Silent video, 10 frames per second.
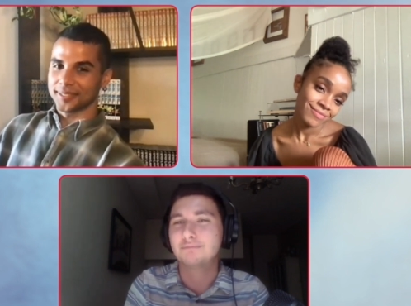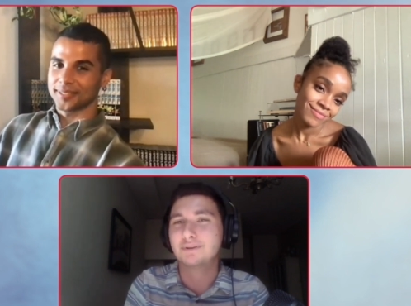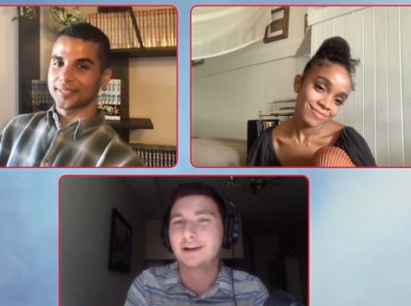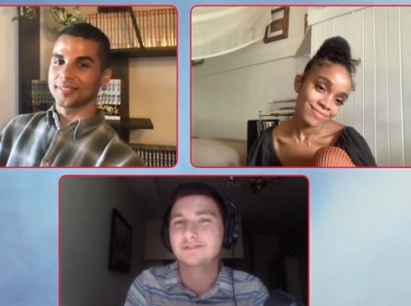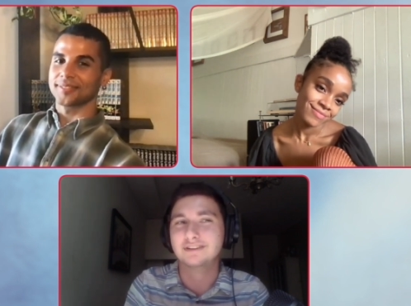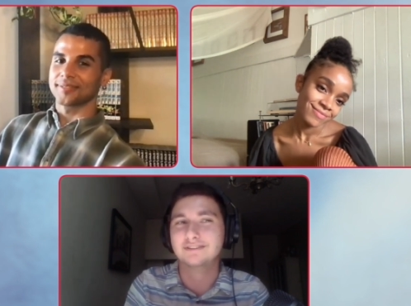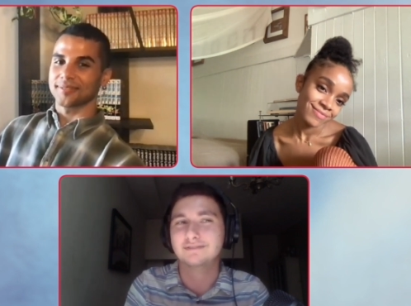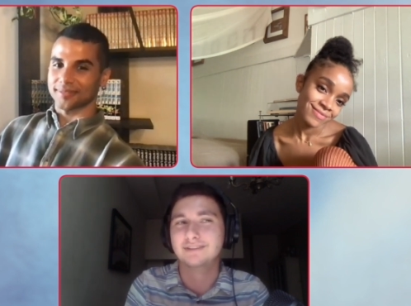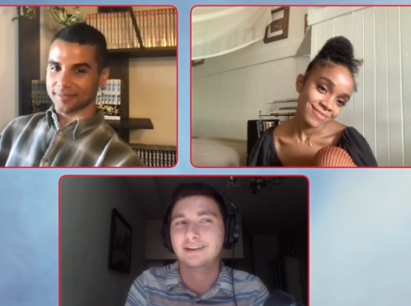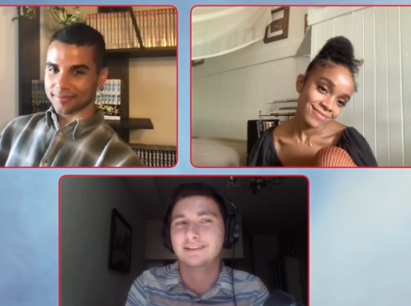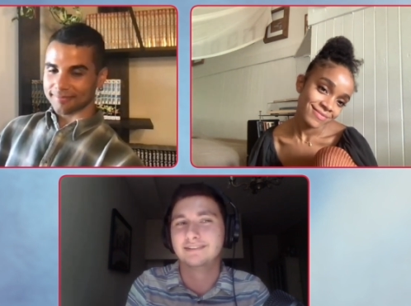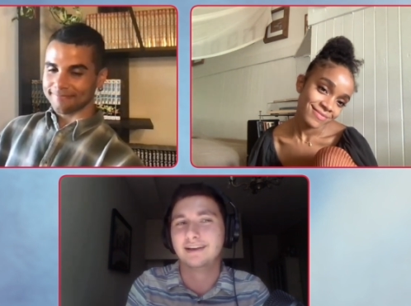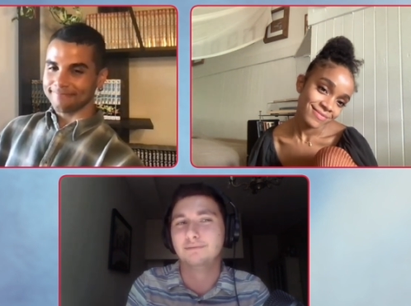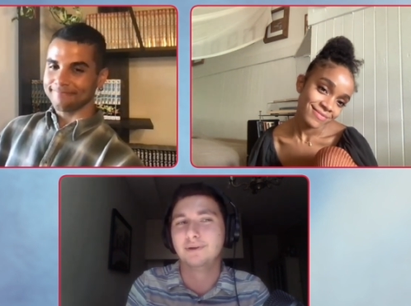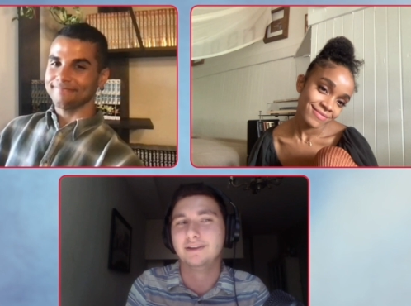Speaker 1: project of theirs,
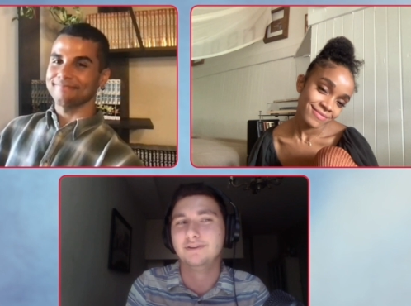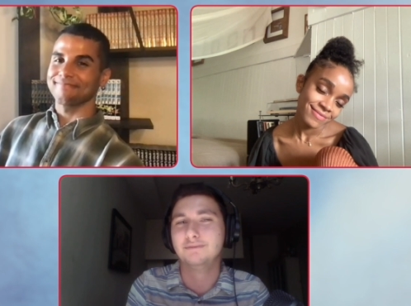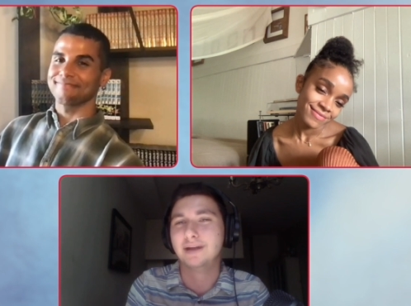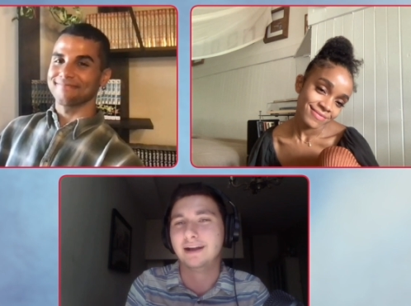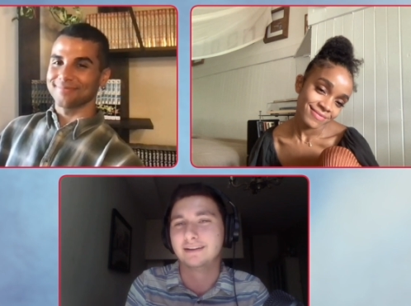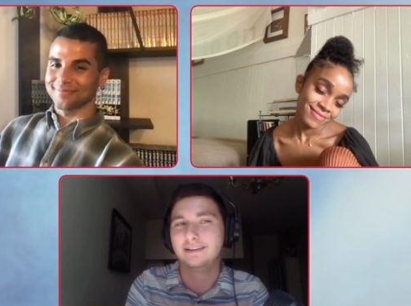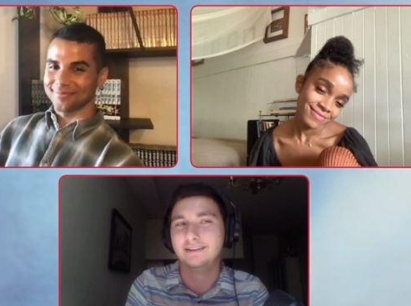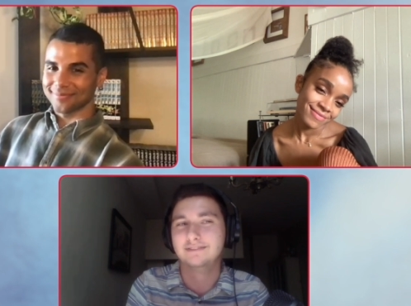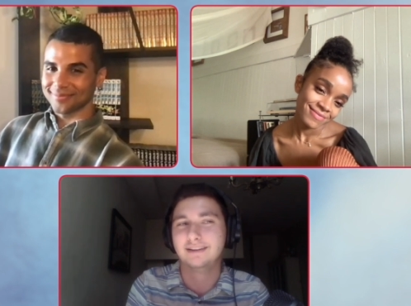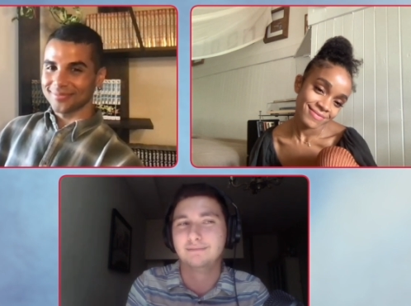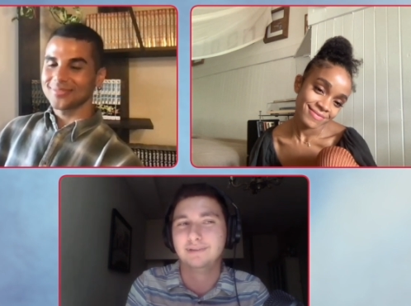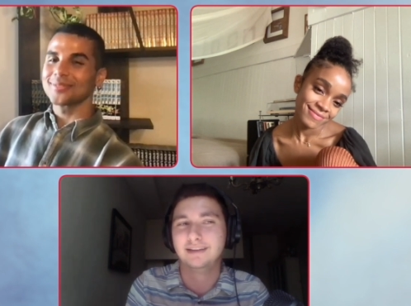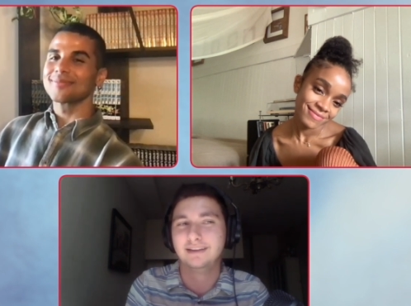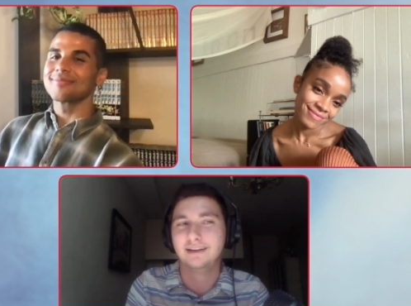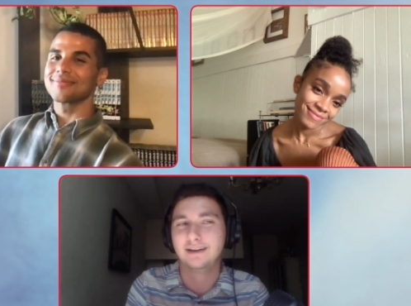I Want You Back. Can you tell
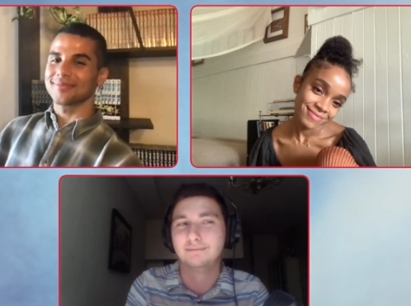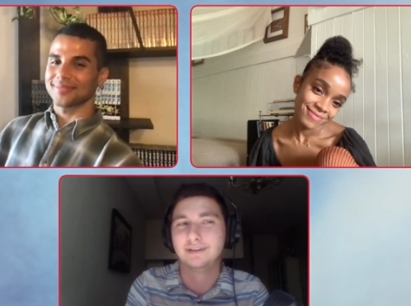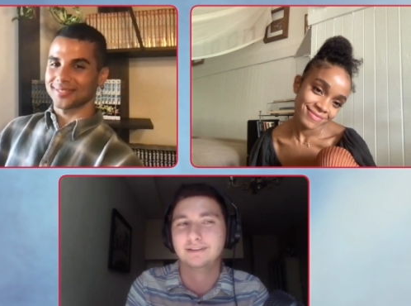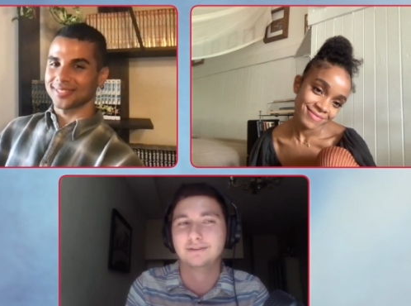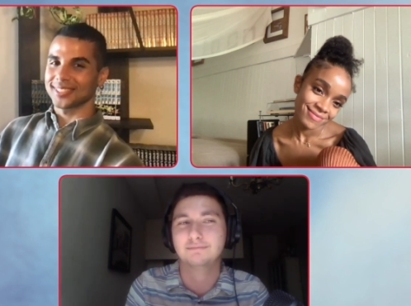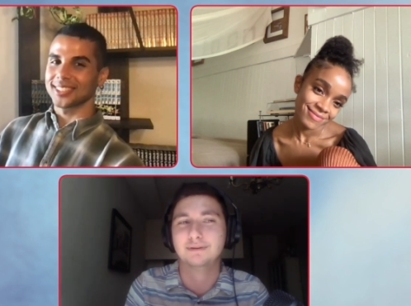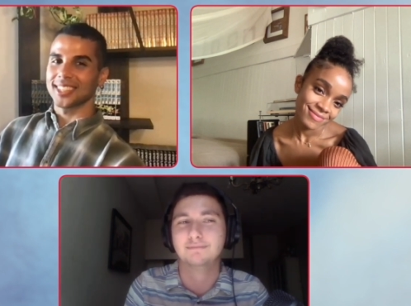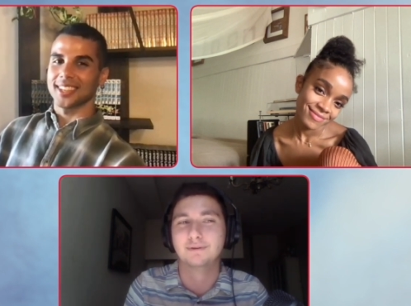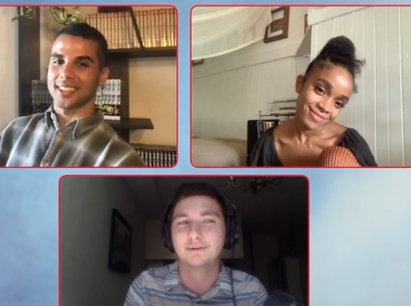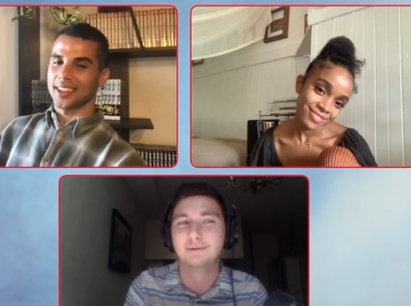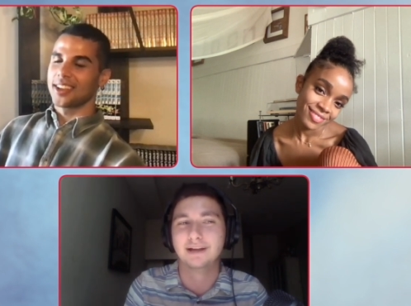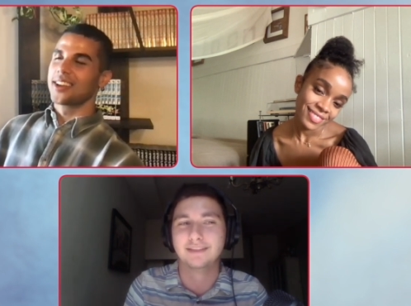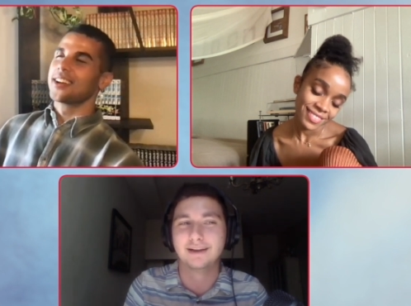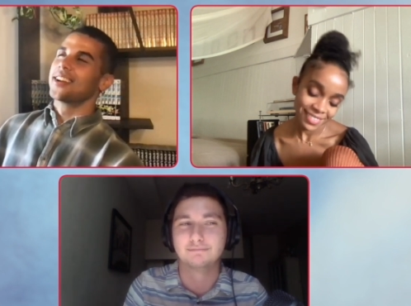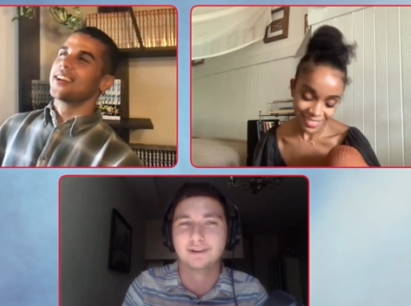me a little bit more about
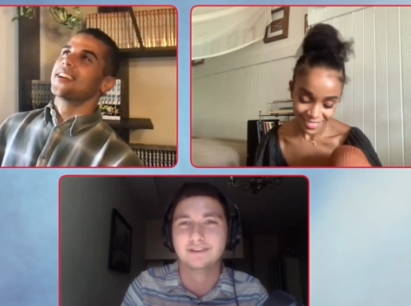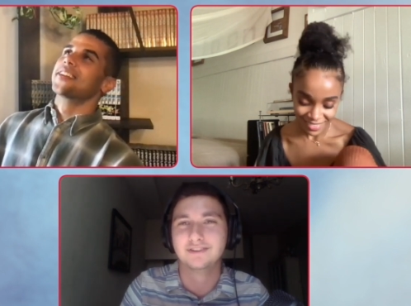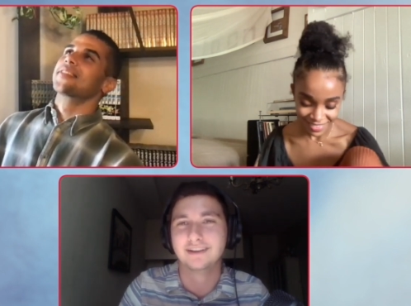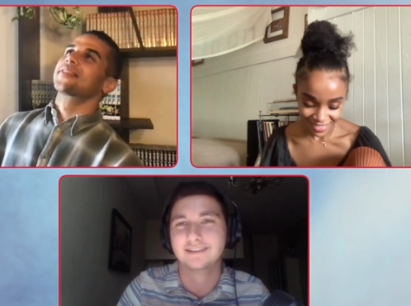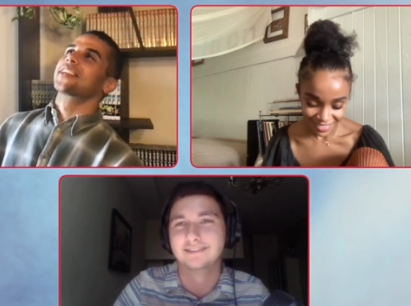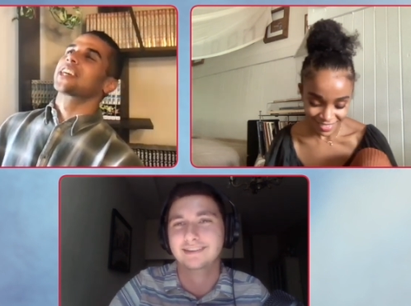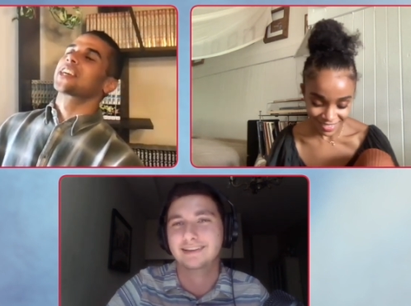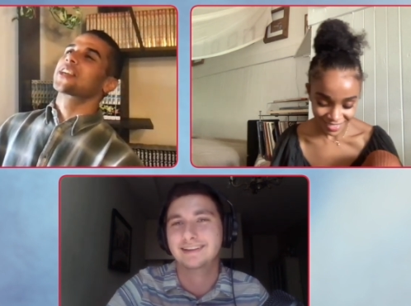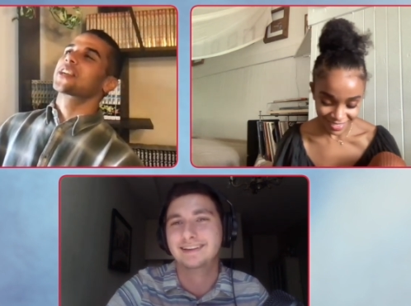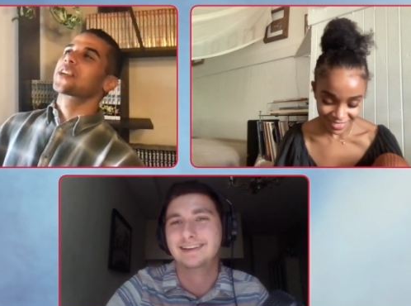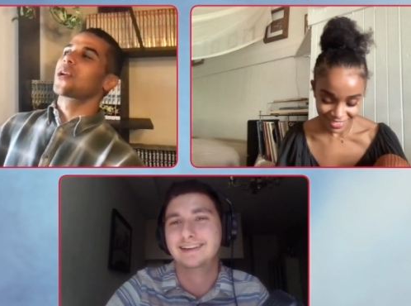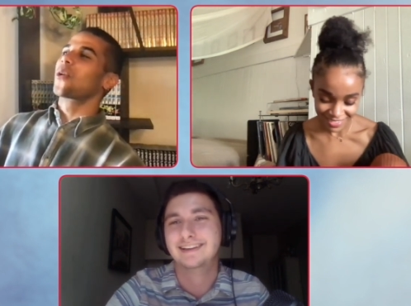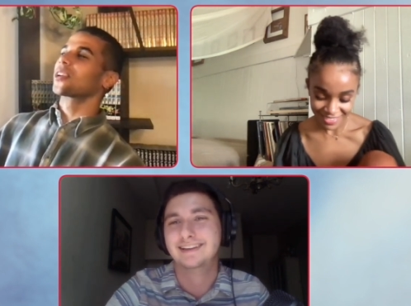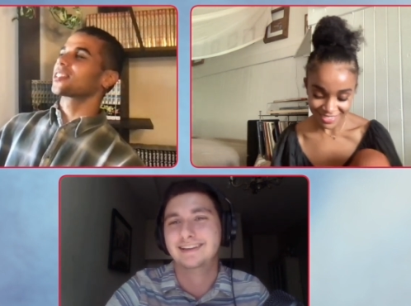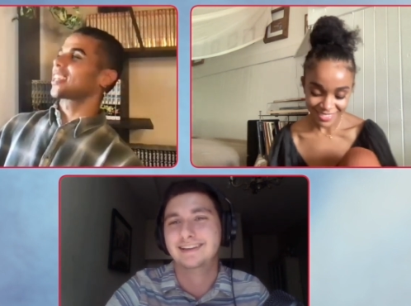that project?
Speaker 2: Of
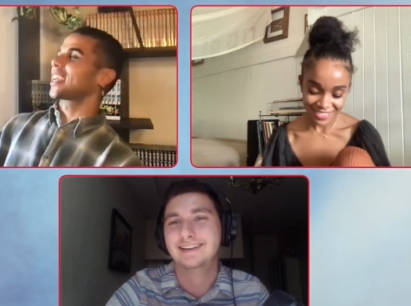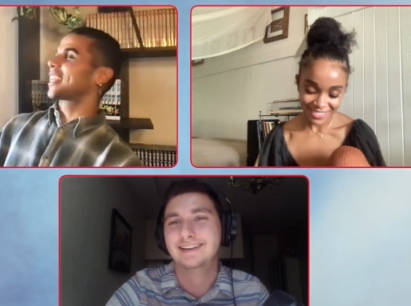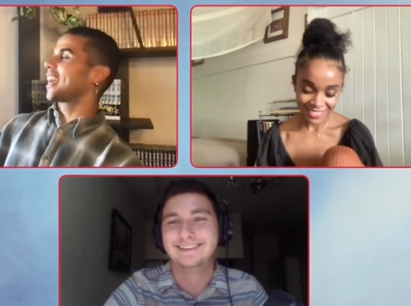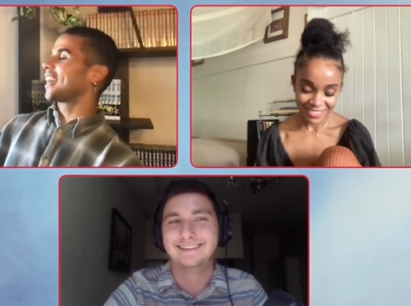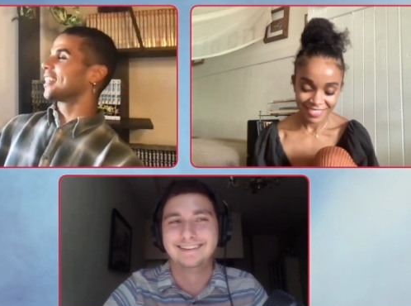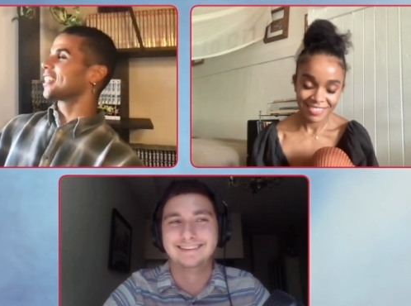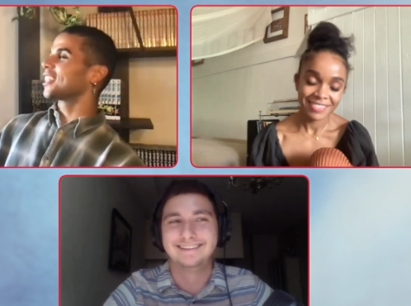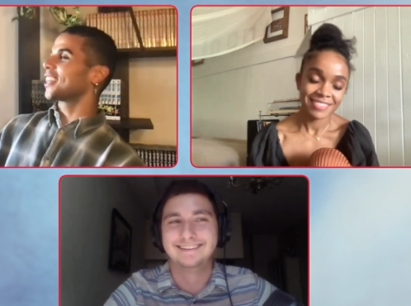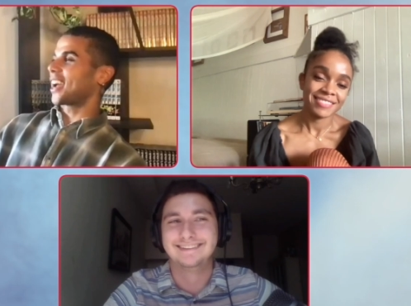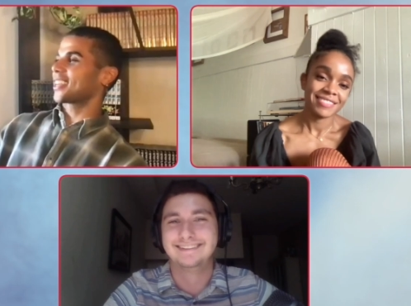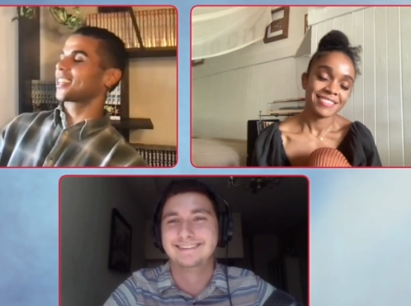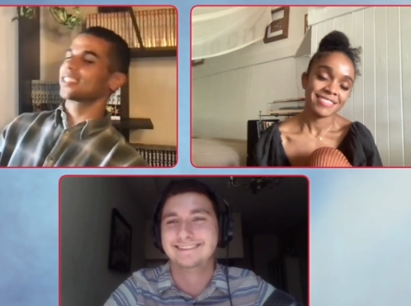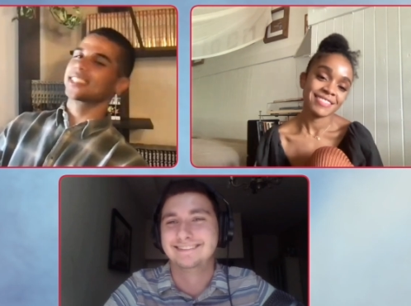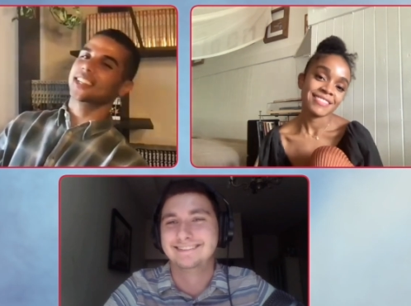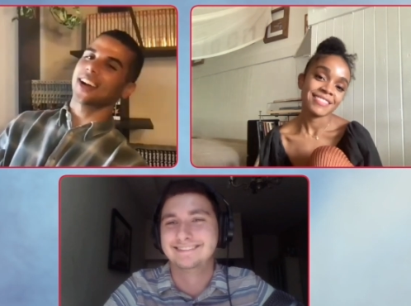course I can. Yeah, I
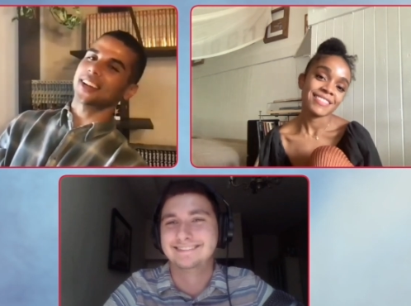can